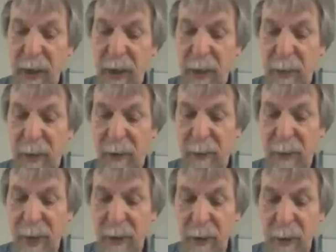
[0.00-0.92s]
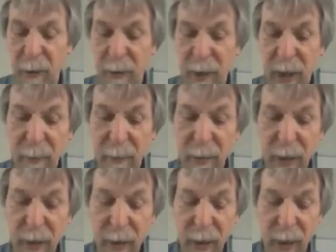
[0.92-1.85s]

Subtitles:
equals 1 over lambda,